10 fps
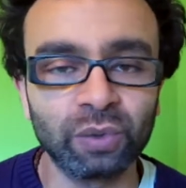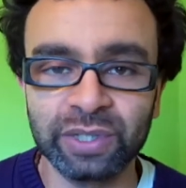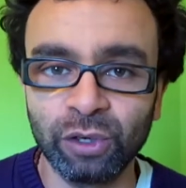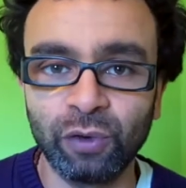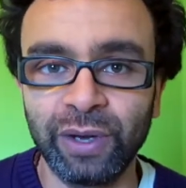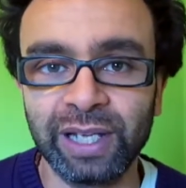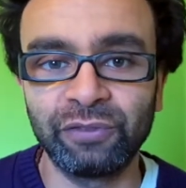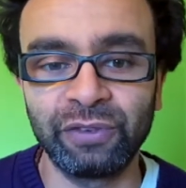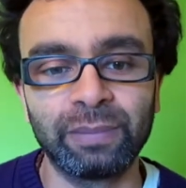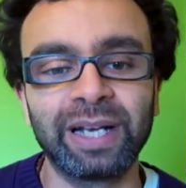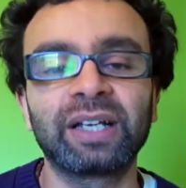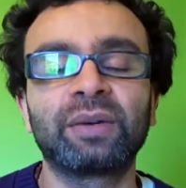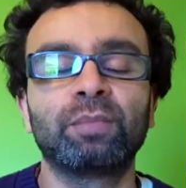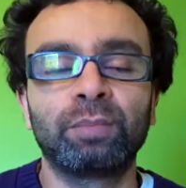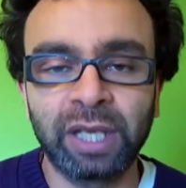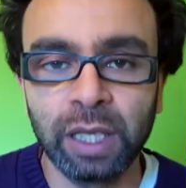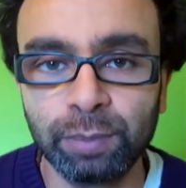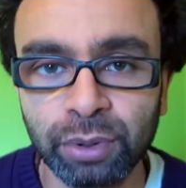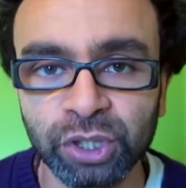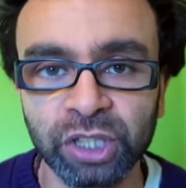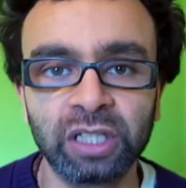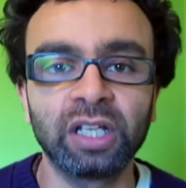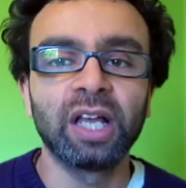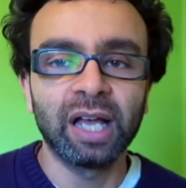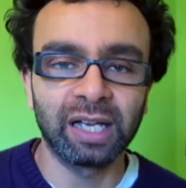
don't settle for anything, man keep pushing